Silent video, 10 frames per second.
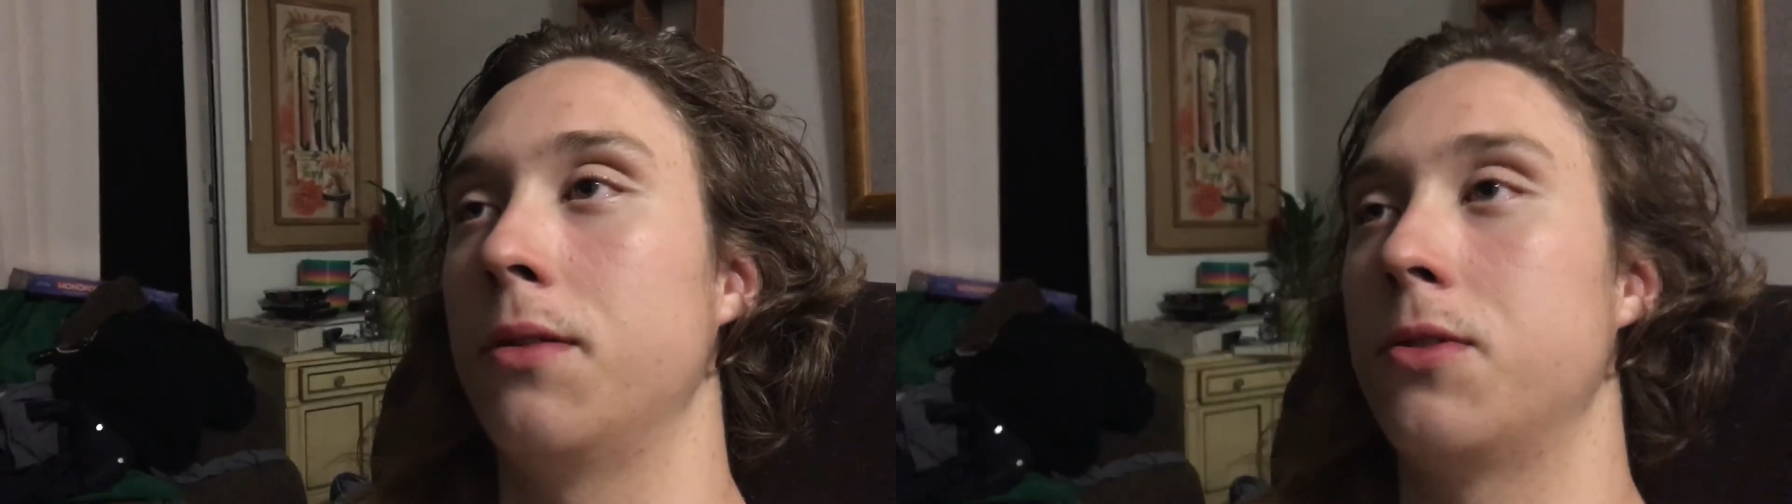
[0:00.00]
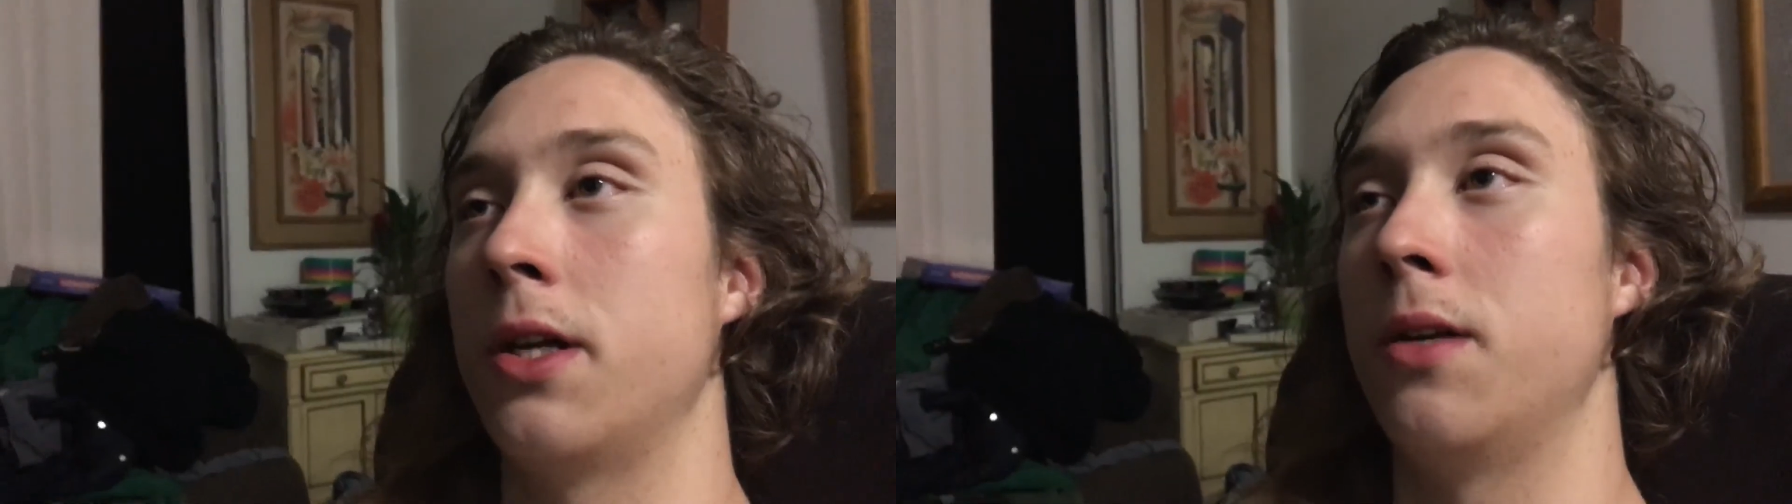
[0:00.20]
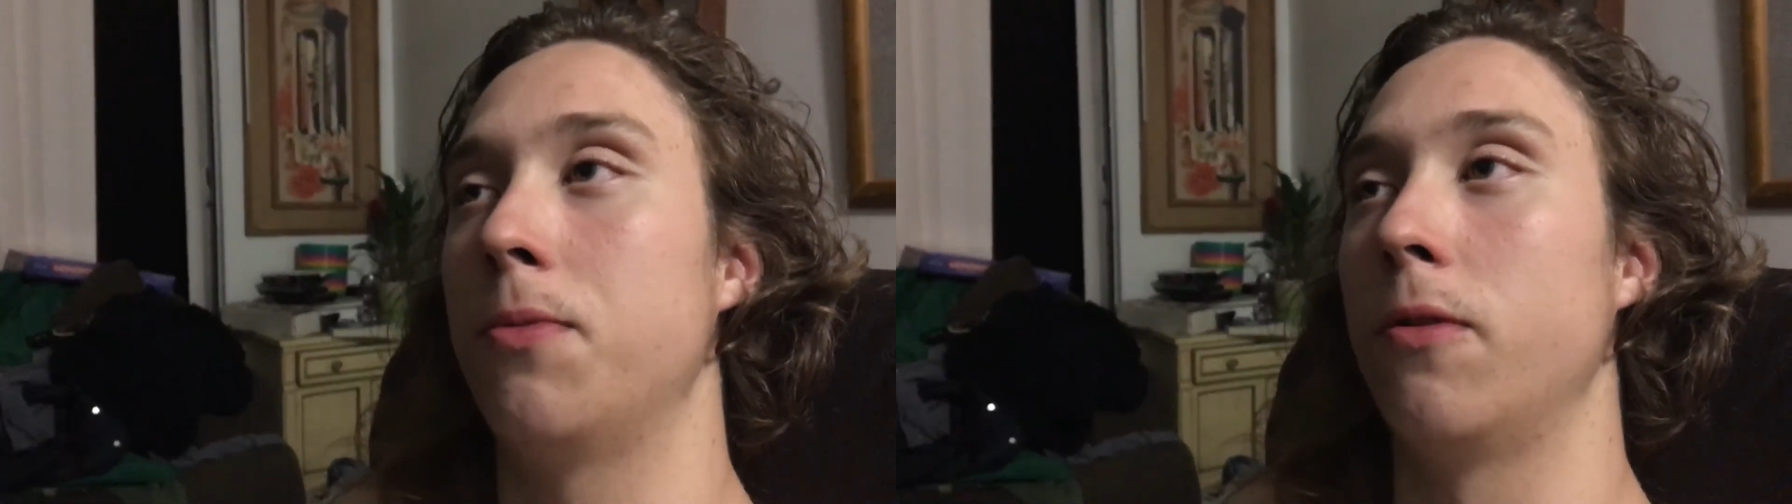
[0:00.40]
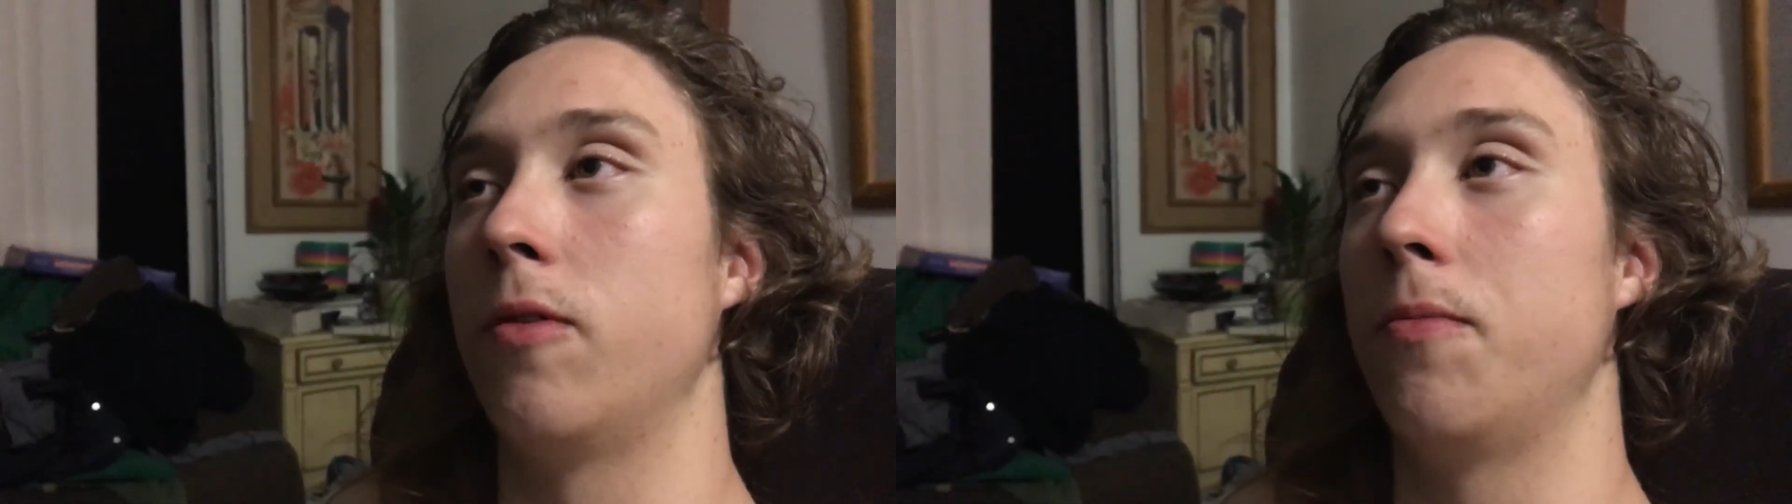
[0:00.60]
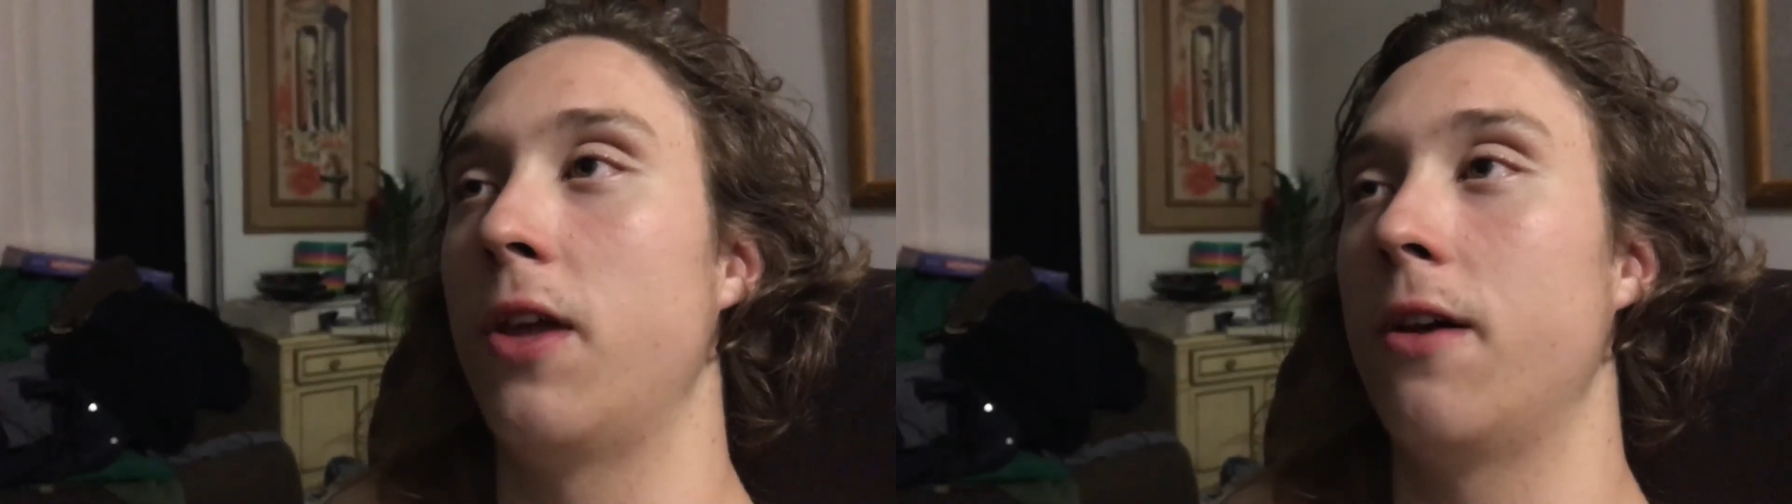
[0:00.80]
trying to prove
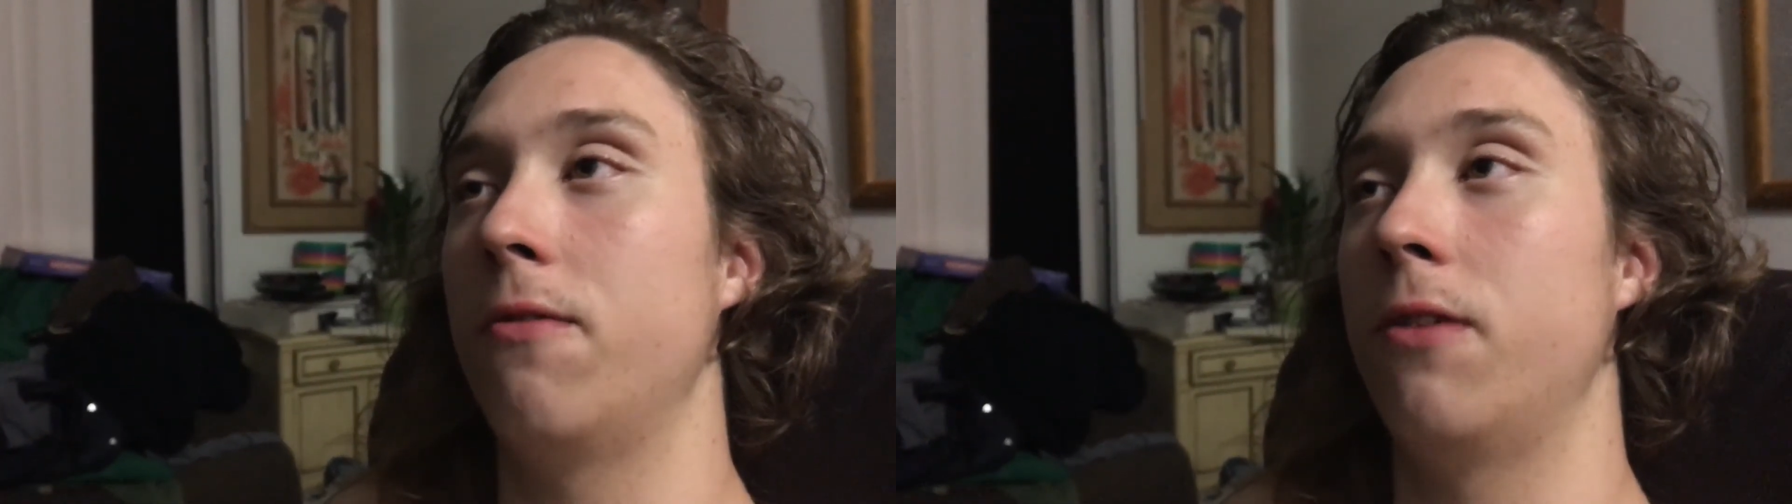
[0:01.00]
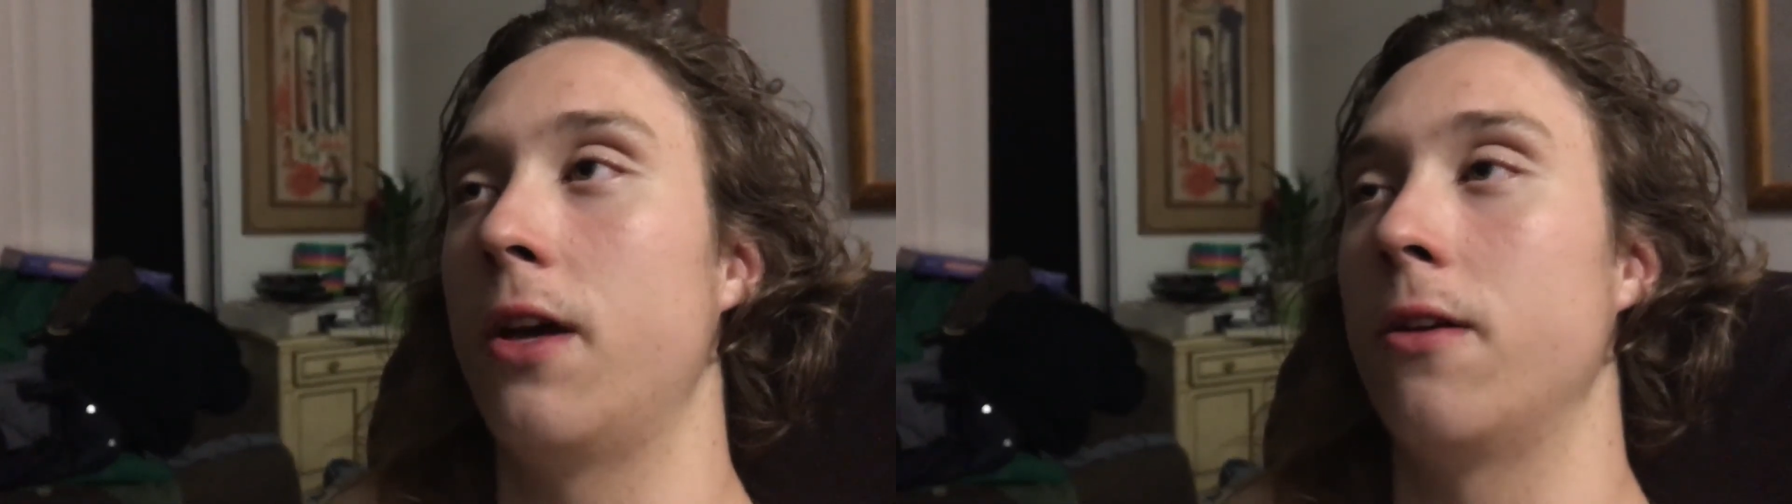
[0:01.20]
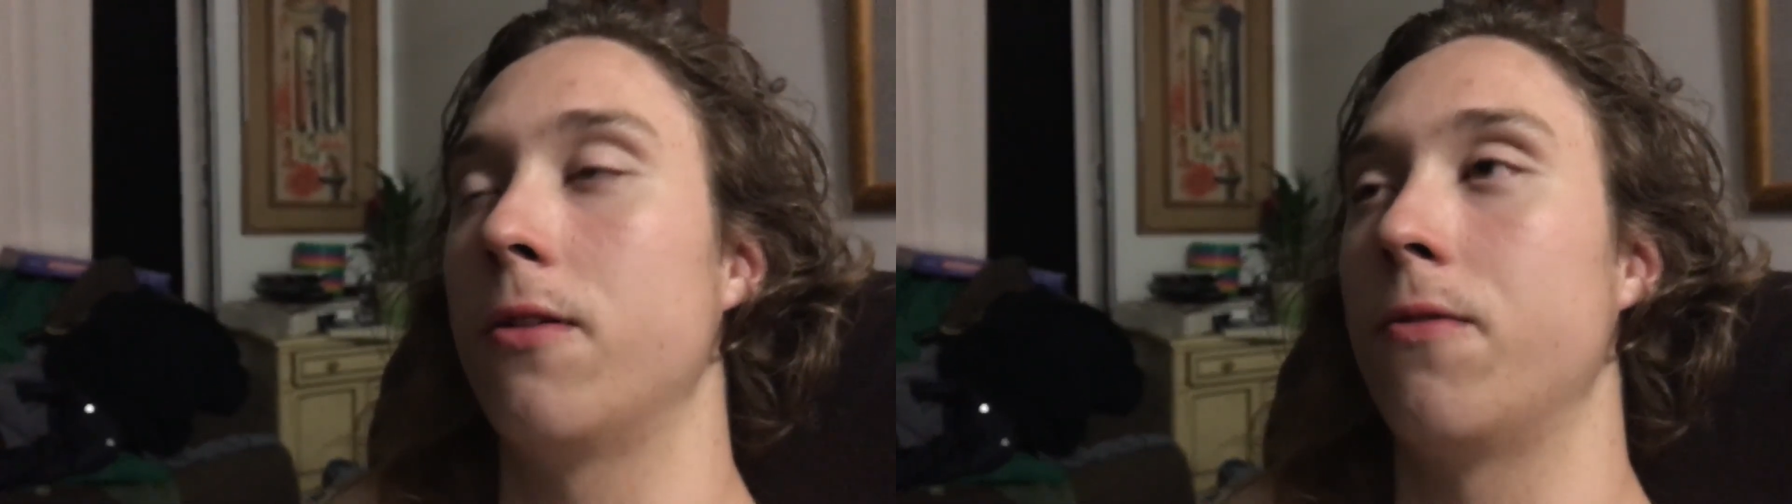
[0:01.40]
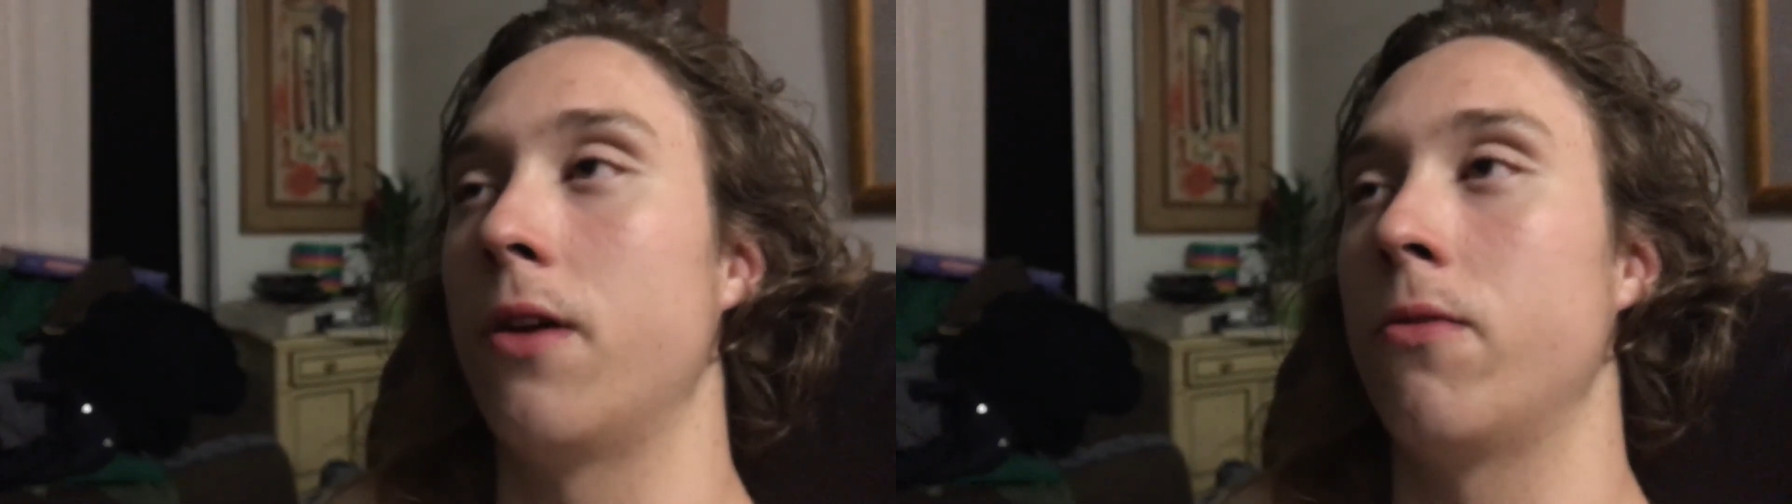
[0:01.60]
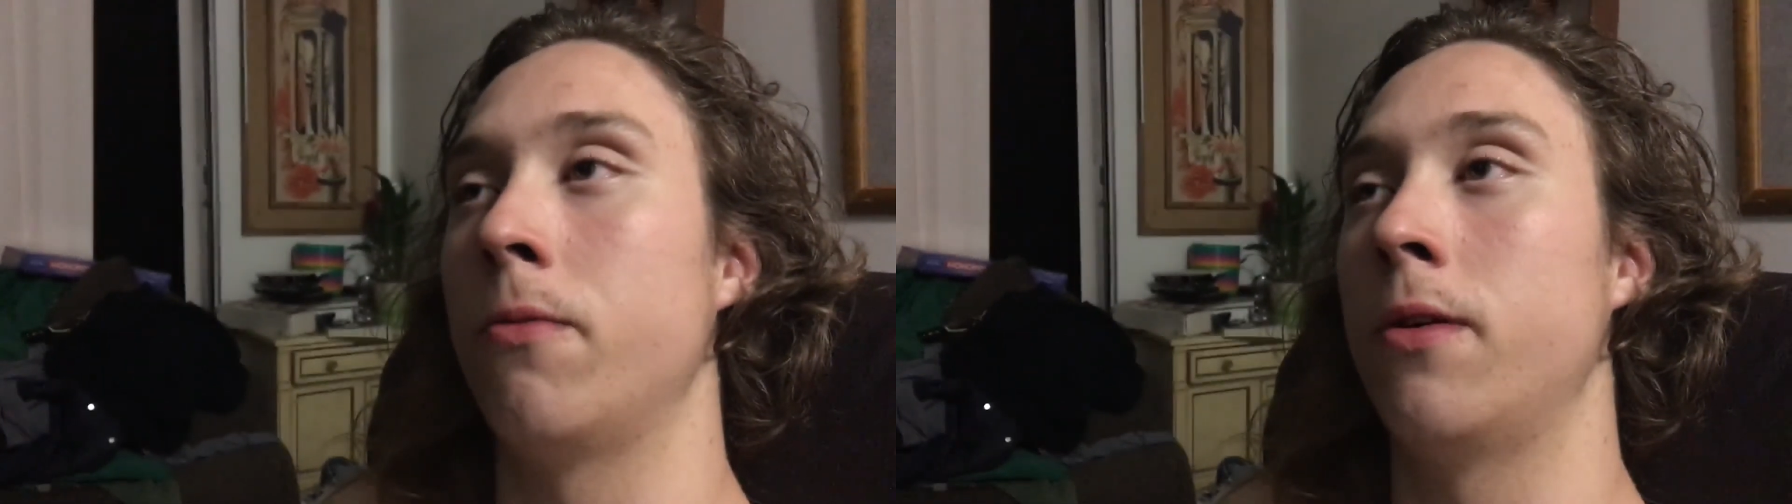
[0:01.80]
the flat earth for
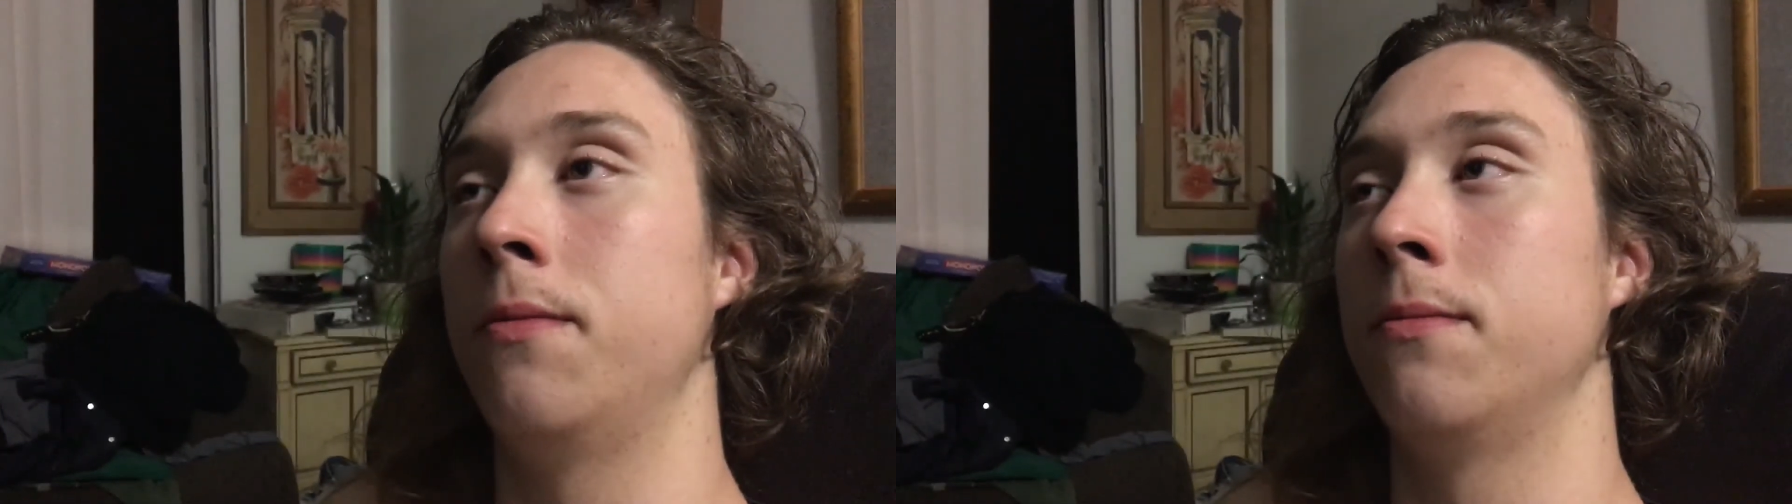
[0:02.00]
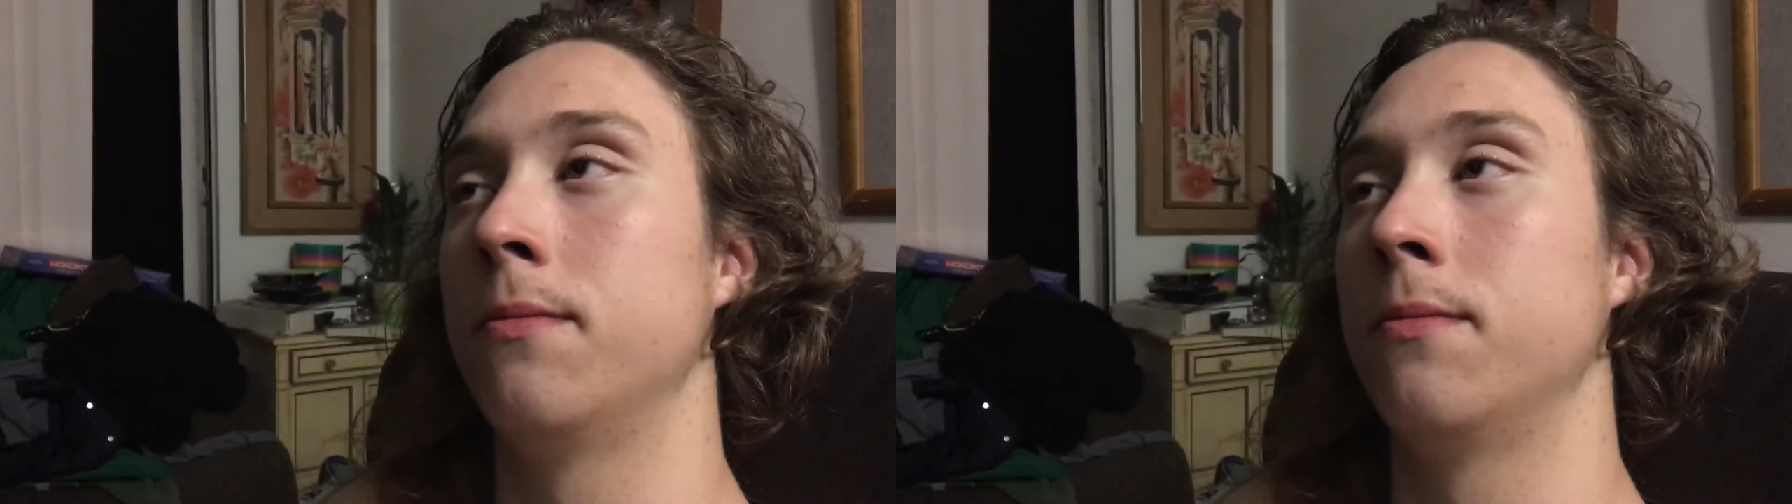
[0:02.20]
everyone.